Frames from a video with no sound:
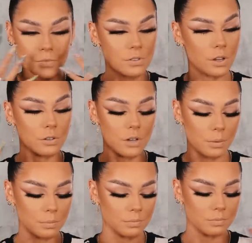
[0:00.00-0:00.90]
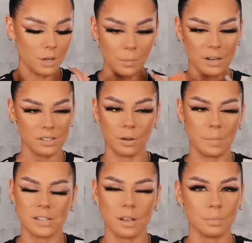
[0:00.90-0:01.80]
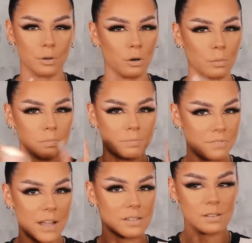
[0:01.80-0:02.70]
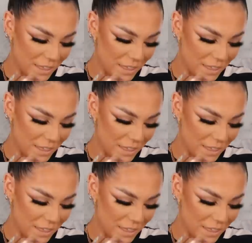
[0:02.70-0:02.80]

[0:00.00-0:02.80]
So you don't worry, it's not gonna mess up your face.